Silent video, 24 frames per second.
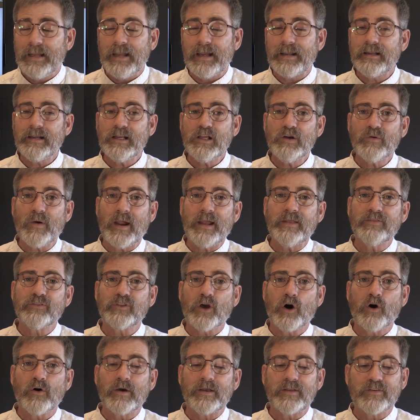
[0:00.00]
At any rate,
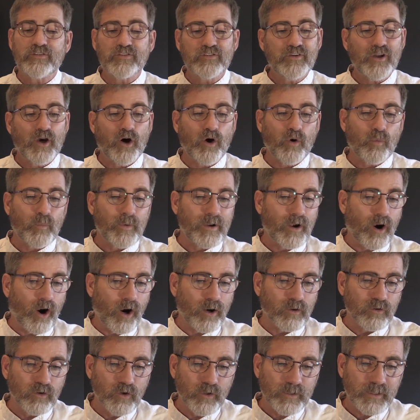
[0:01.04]
though, is still, we
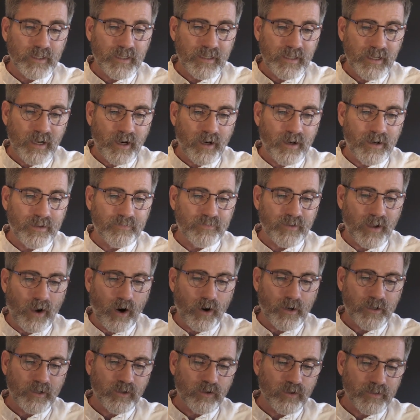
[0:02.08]
are looking here, and the
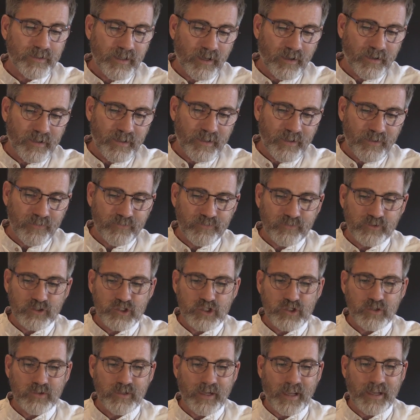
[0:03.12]
article here is
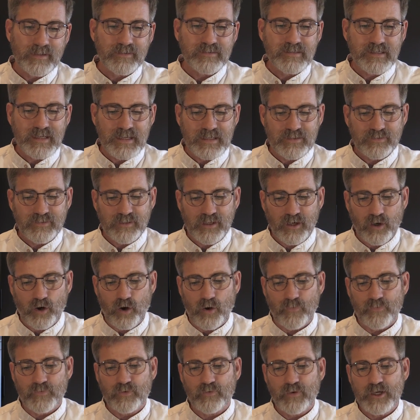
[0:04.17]
June eighteenth here
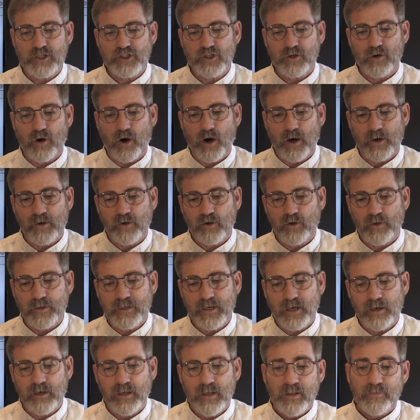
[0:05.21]
on the Russian article
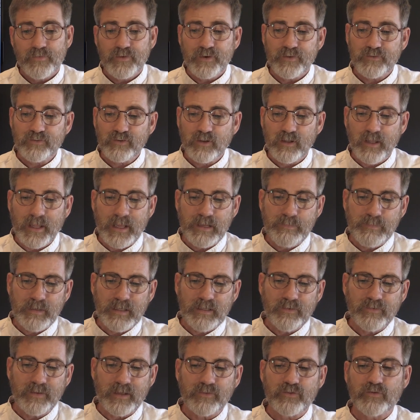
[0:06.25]
here that is
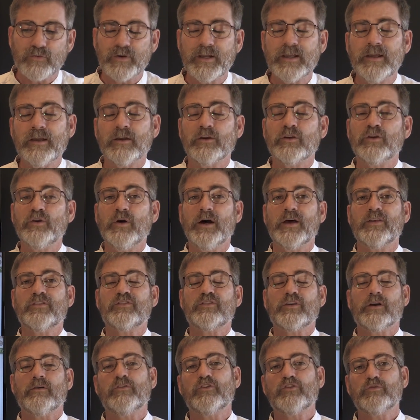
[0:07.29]
claiming that three U S
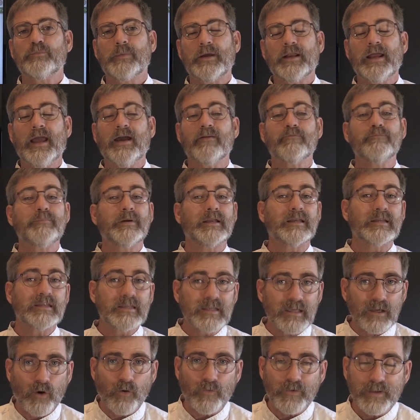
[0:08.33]
servicemen have been
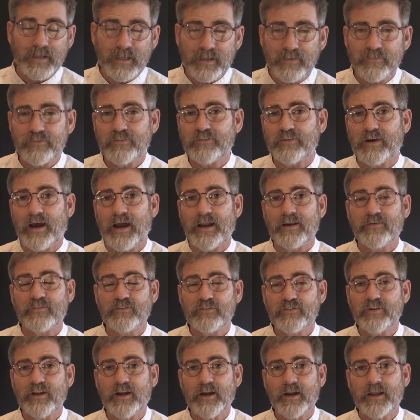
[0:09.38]
killed inside of
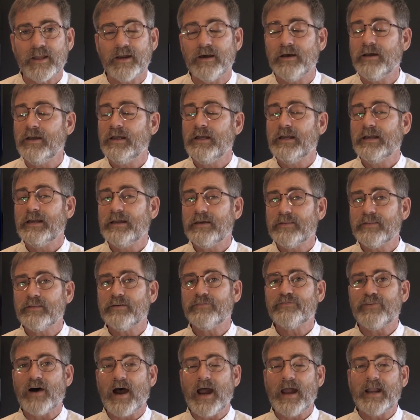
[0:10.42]
Syria in the
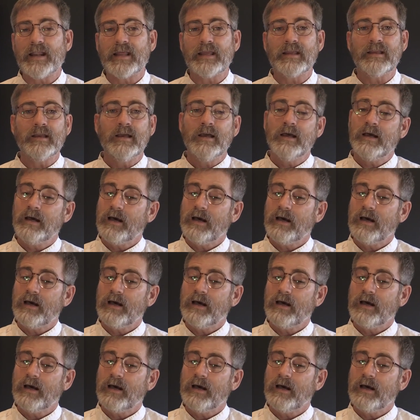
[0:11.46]
fighting.